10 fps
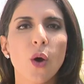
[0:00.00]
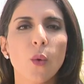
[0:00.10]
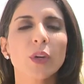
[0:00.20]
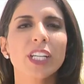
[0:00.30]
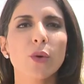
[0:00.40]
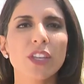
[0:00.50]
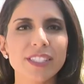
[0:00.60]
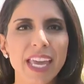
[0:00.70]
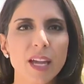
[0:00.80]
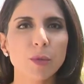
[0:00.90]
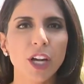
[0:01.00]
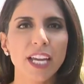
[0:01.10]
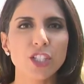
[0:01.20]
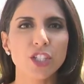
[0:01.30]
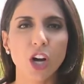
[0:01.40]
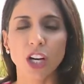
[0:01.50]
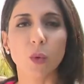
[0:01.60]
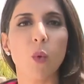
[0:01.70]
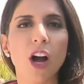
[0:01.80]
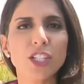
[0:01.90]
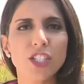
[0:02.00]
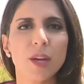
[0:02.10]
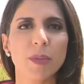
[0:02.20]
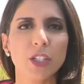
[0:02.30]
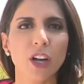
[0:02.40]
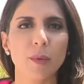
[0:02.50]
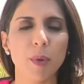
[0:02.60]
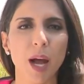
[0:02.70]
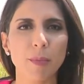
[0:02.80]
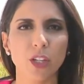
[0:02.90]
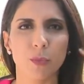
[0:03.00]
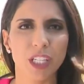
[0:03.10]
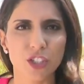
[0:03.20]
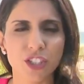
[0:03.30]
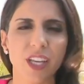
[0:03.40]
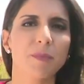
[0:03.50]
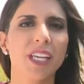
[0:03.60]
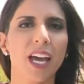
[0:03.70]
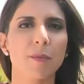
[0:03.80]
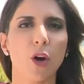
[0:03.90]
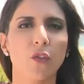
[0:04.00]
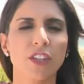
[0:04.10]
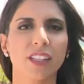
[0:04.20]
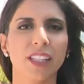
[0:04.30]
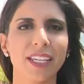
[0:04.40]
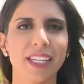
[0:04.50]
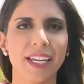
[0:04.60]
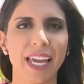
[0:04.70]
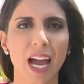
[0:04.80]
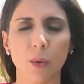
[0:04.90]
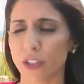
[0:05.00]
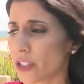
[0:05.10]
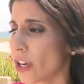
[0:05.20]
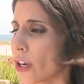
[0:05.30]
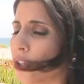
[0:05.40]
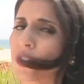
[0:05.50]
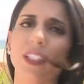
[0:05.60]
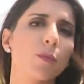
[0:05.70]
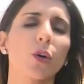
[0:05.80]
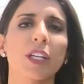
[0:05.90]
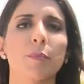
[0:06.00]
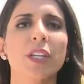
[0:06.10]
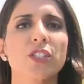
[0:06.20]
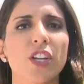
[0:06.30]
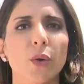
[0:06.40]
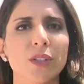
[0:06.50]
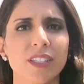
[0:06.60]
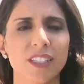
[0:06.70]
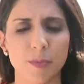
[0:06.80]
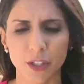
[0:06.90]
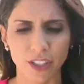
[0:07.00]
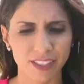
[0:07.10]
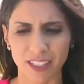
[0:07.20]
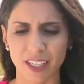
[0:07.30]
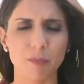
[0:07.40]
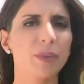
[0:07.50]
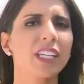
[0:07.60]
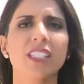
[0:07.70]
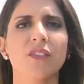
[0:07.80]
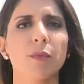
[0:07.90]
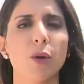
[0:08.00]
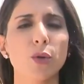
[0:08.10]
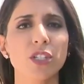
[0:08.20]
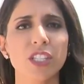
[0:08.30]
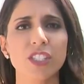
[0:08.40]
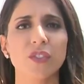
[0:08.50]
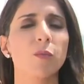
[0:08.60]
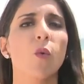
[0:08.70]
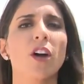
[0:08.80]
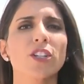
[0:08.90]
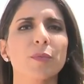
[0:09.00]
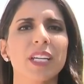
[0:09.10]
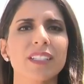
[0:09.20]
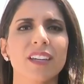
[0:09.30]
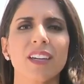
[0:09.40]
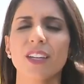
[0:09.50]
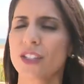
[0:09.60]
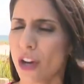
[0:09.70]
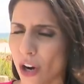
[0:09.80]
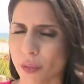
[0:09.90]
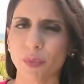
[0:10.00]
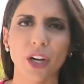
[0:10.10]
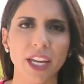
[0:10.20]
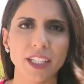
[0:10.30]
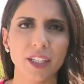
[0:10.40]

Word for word: We know this hammerhead shark washed up here on Pompano Beach sometime over the late night hours. Early morning beachgoers experiencing a mix of emotions from wonderment to heartbreak.